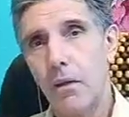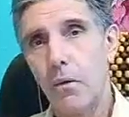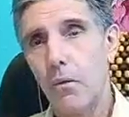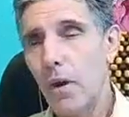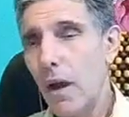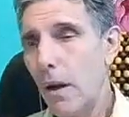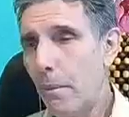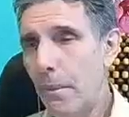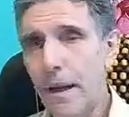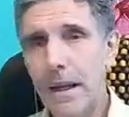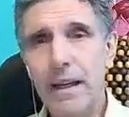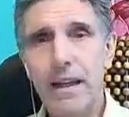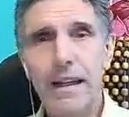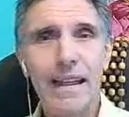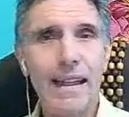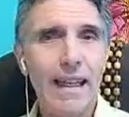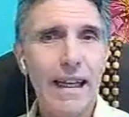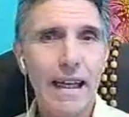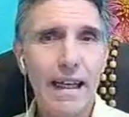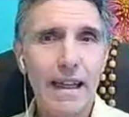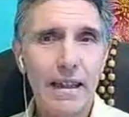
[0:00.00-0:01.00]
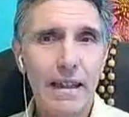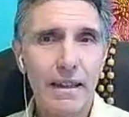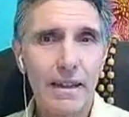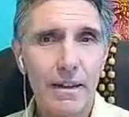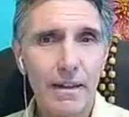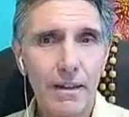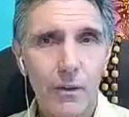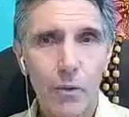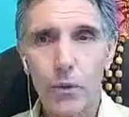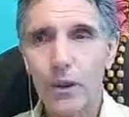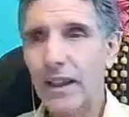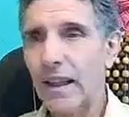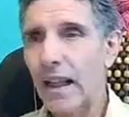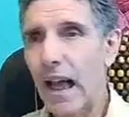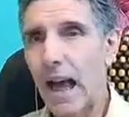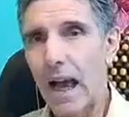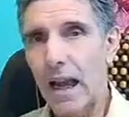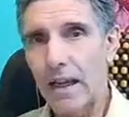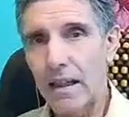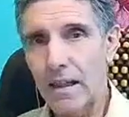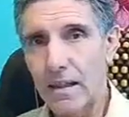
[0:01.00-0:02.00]
We are being led with
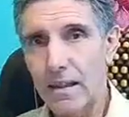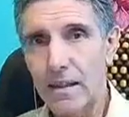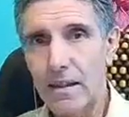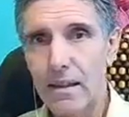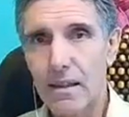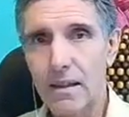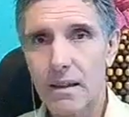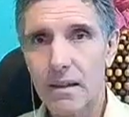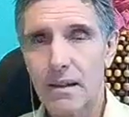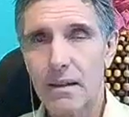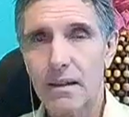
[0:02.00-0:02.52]
lies.